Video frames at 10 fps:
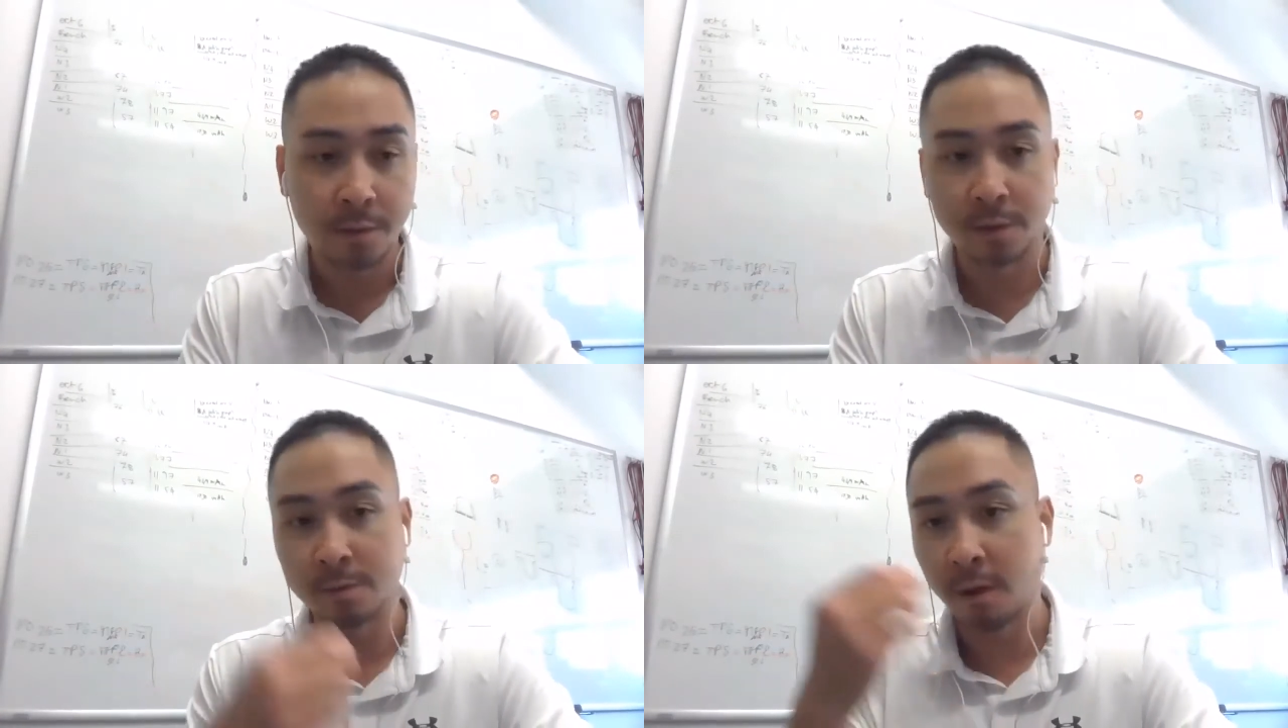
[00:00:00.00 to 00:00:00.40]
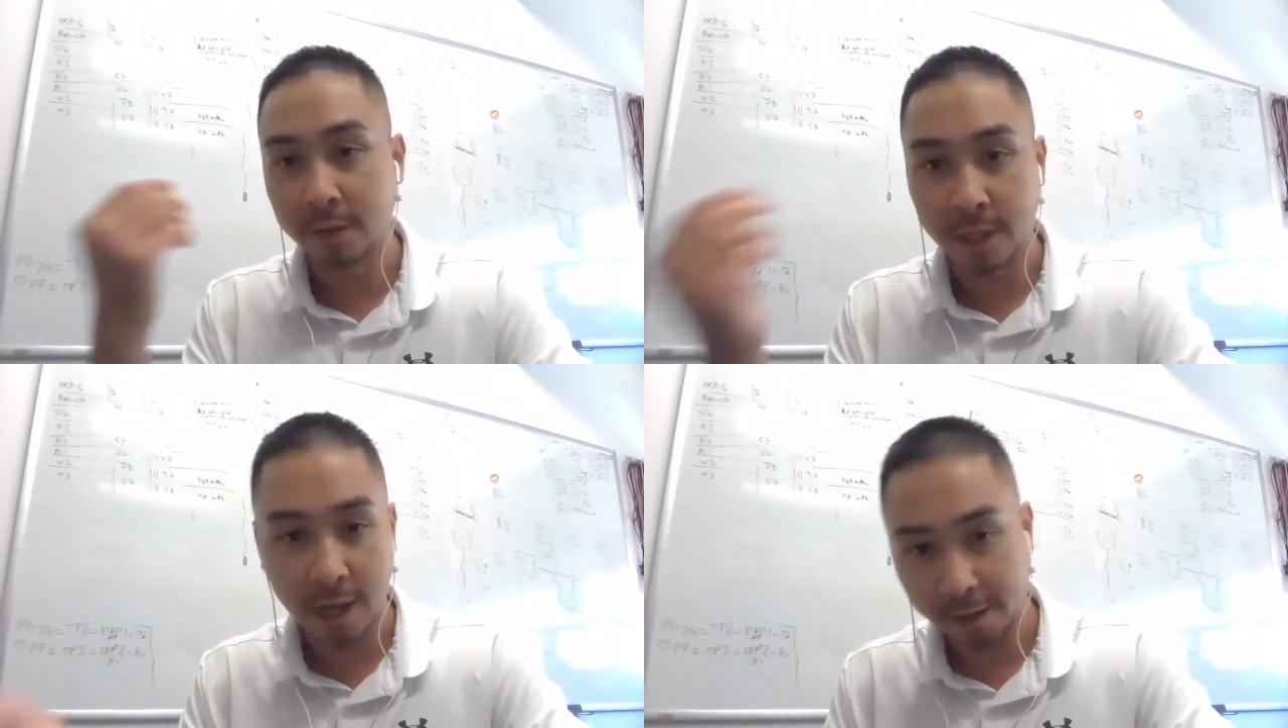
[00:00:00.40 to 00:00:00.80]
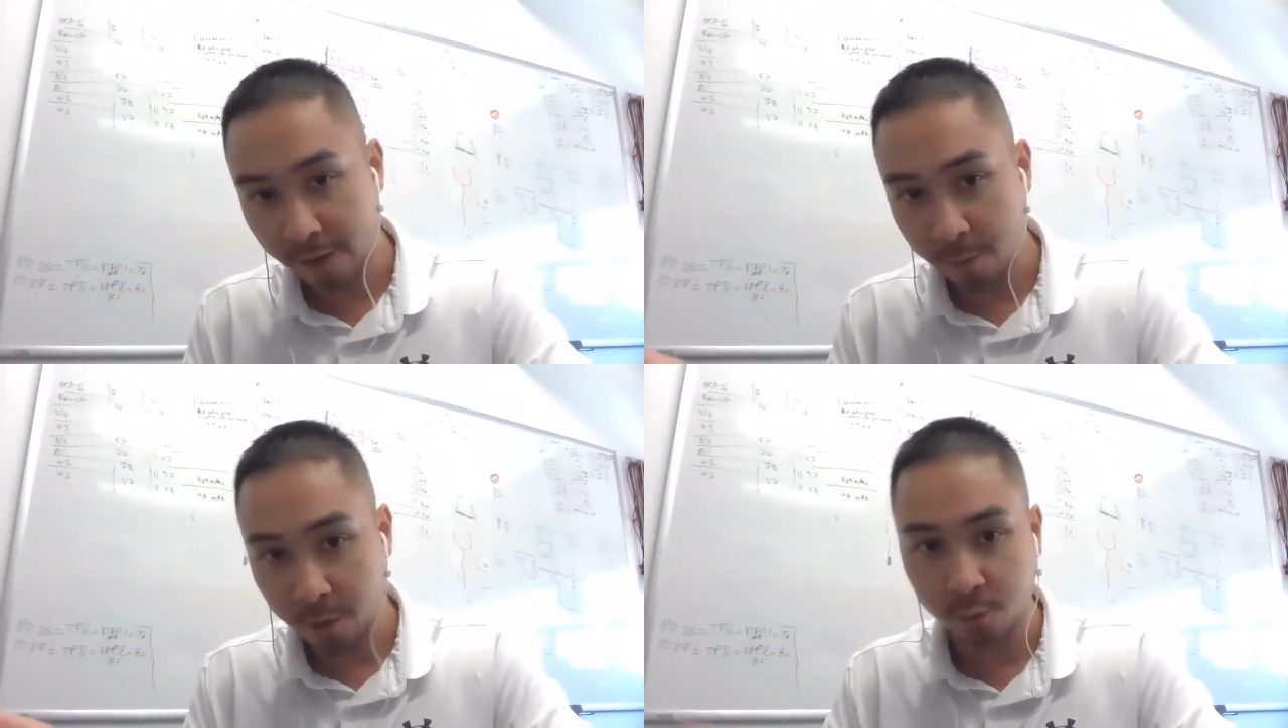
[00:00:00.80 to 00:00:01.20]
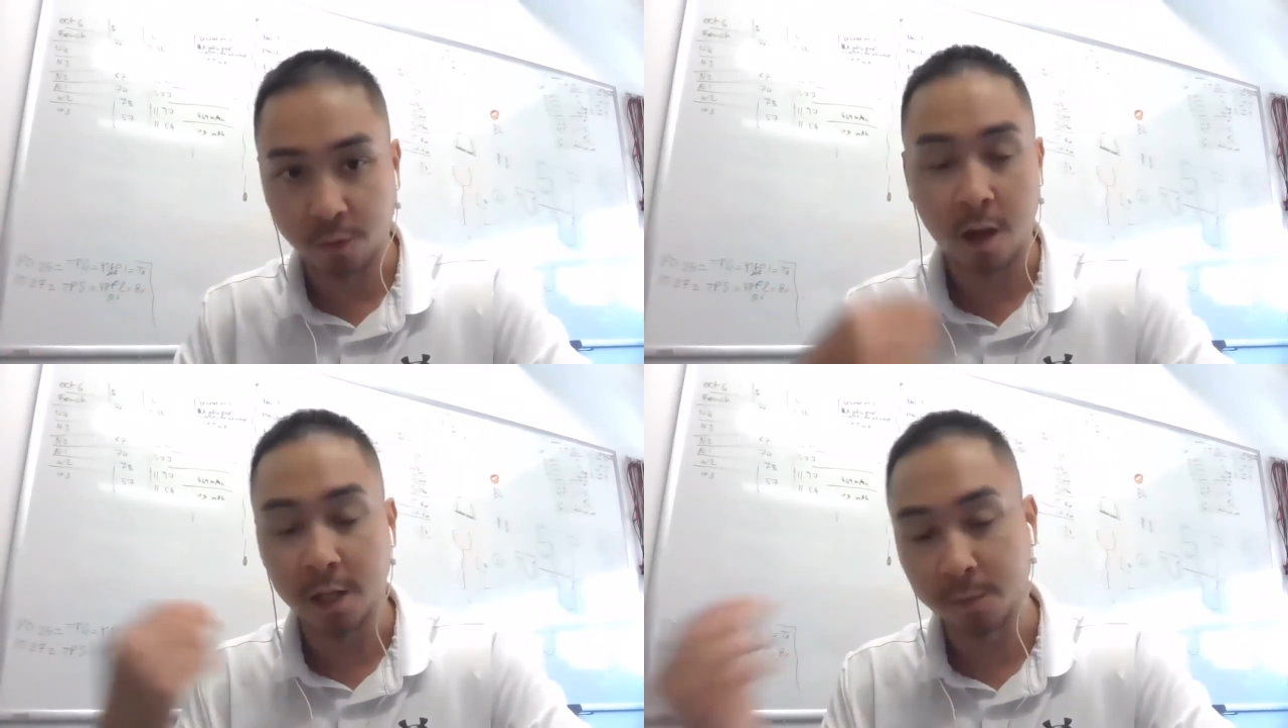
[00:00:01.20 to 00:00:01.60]
There's obviously high-end fabrics
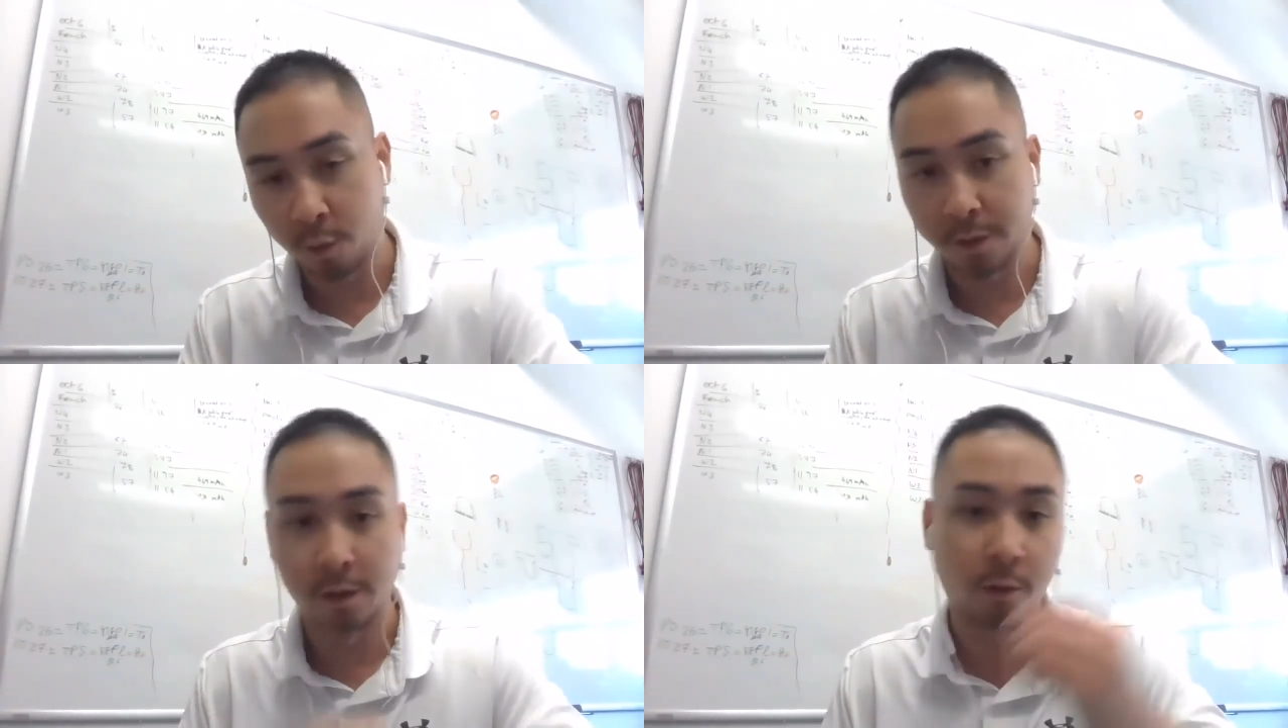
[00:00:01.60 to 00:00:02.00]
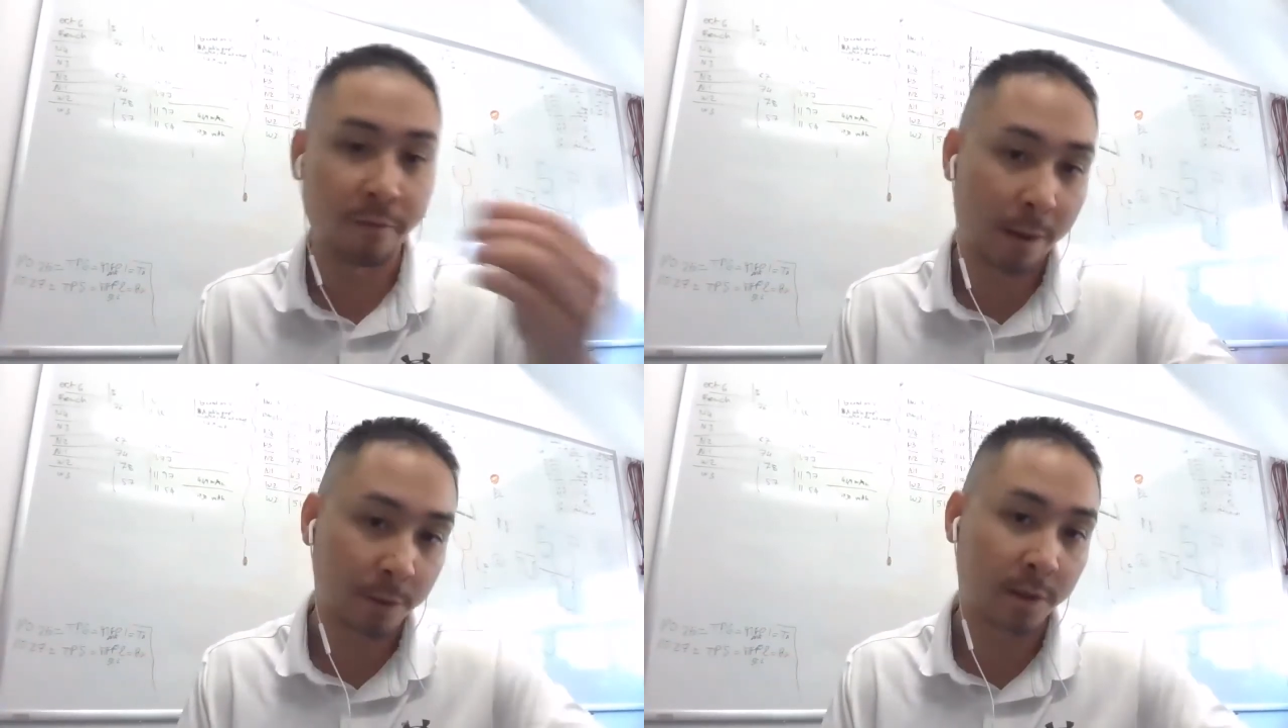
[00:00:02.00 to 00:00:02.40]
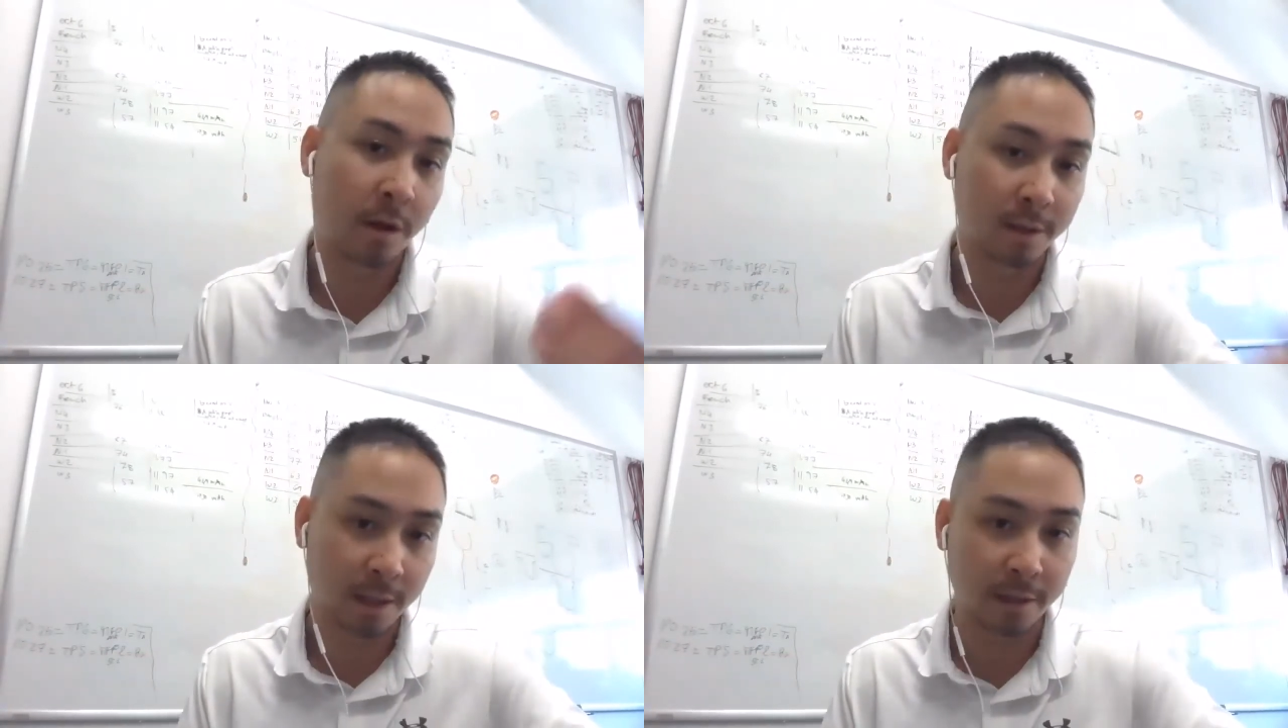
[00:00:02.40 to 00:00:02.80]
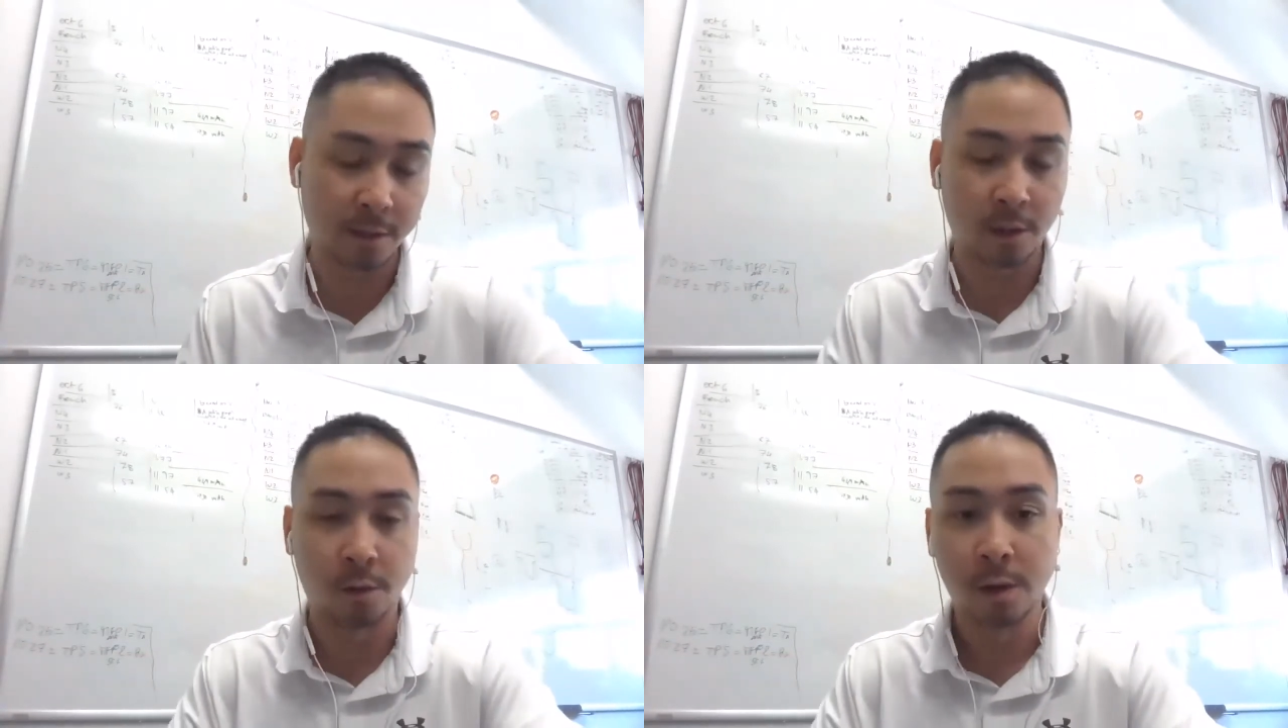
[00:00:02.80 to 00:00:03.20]
that cost more and then low-end fabrics that cost
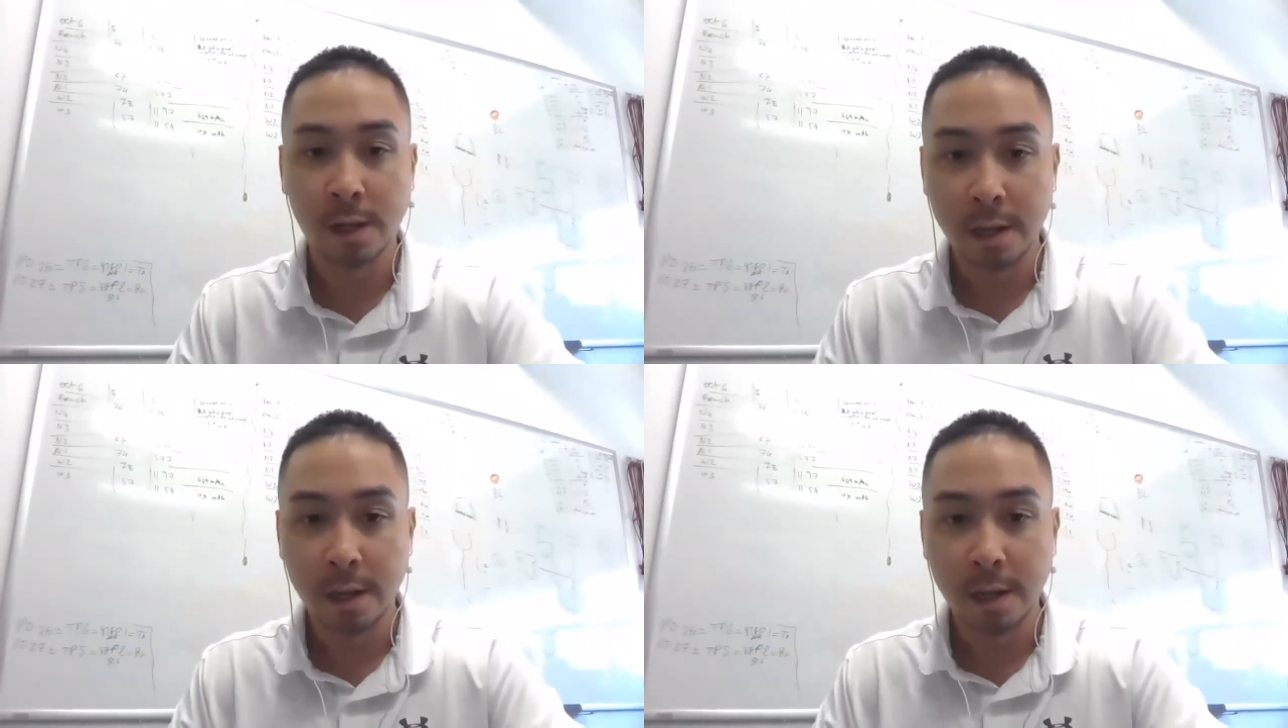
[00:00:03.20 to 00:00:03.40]
less. So